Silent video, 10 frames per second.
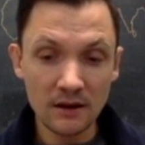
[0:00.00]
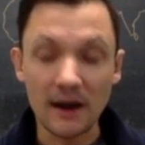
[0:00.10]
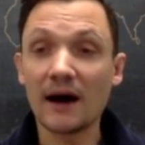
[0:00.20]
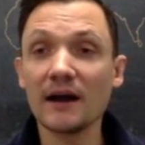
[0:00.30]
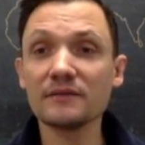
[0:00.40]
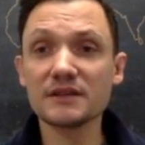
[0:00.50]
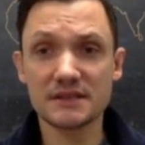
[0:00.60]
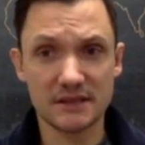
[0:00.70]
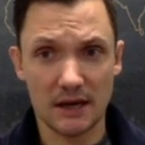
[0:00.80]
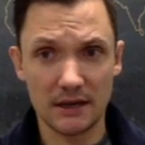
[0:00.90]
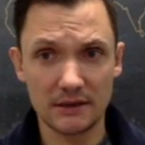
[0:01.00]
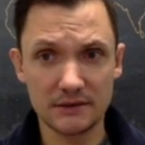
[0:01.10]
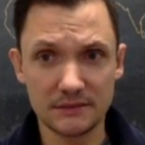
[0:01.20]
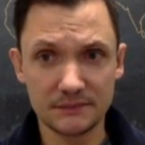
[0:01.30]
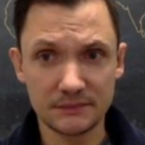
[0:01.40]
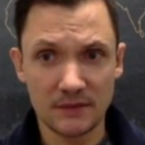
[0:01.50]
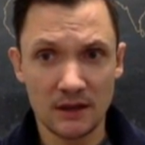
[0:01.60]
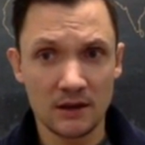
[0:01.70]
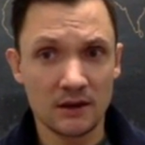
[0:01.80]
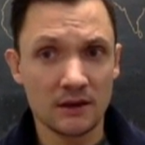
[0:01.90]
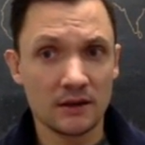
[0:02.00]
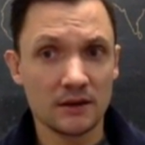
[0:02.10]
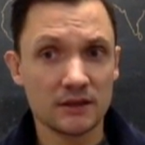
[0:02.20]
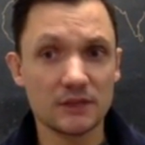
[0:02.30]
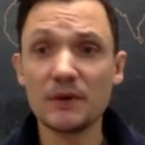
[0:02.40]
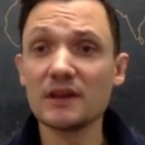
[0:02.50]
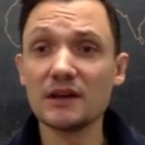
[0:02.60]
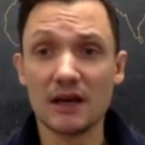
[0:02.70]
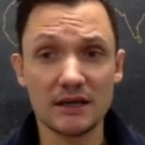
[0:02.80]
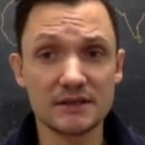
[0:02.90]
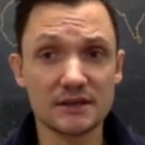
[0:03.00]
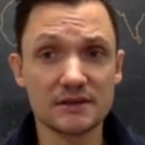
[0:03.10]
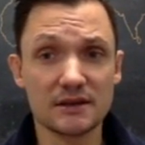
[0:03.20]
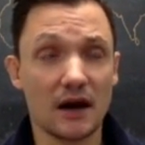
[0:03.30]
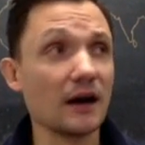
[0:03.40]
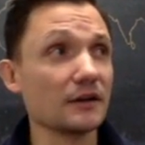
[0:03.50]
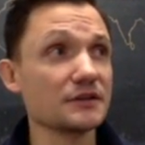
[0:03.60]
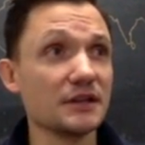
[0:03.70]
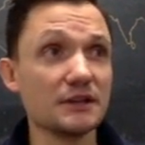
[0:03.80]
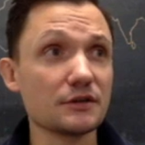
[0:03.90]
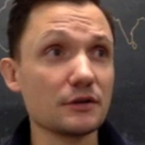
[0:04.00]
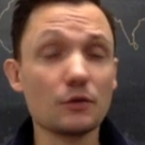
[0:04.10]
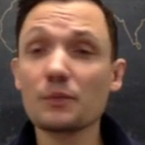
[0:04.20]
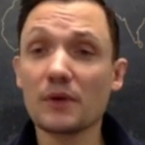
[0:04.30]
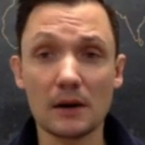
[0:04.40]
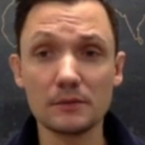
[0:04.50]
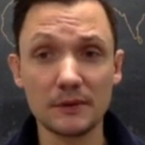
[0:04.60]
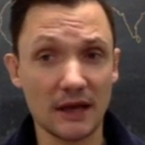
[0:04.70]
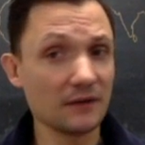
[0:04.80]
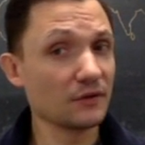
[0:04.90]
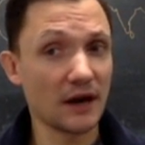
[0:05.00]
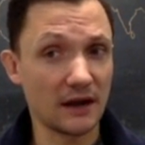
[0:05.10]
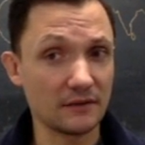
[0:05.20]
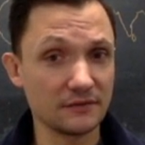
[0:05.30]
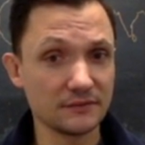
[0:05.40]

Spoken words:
I have decided to be the nicest honors teacher you will probably ever have,